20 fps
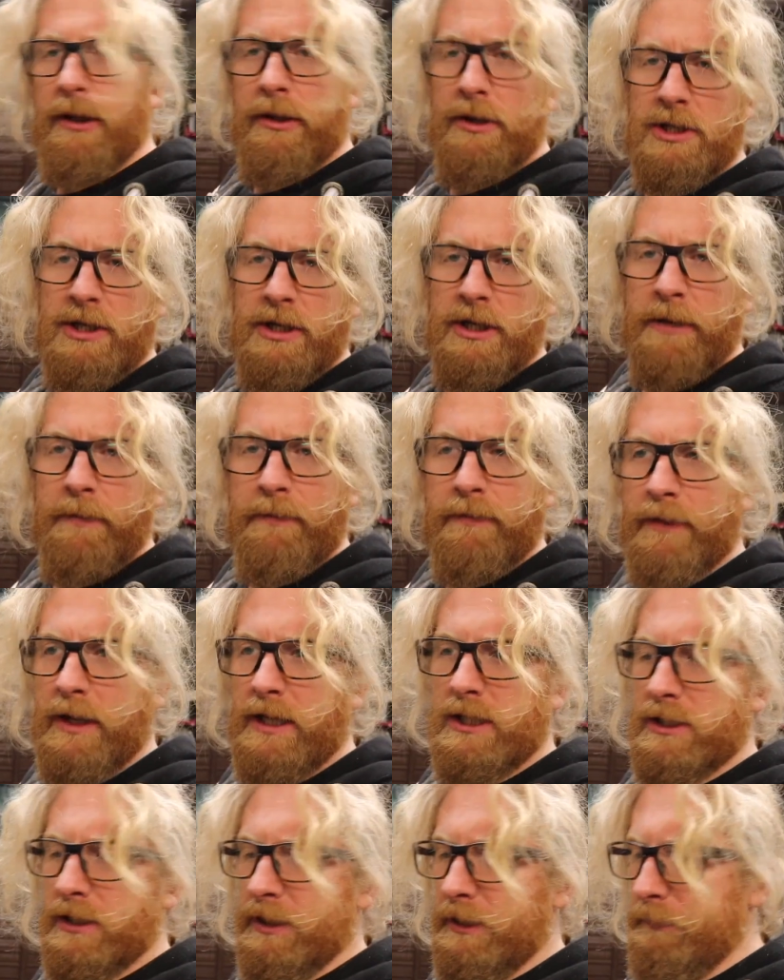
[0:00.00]
loosen it
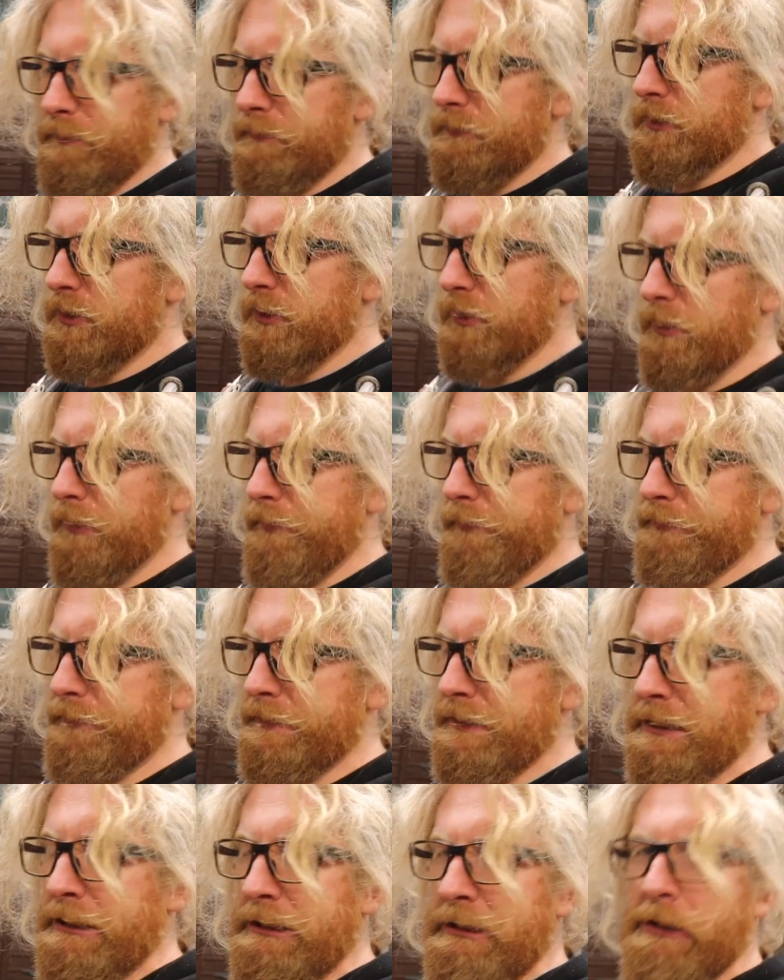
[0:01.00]
nicely. So
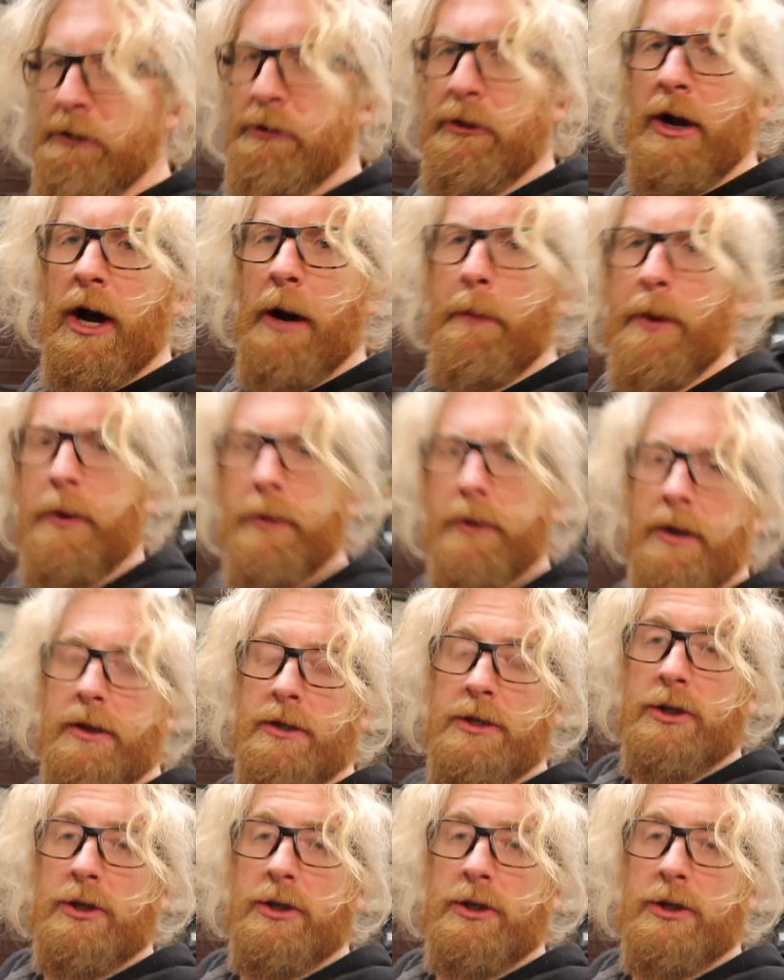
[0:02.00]
I'll put one on the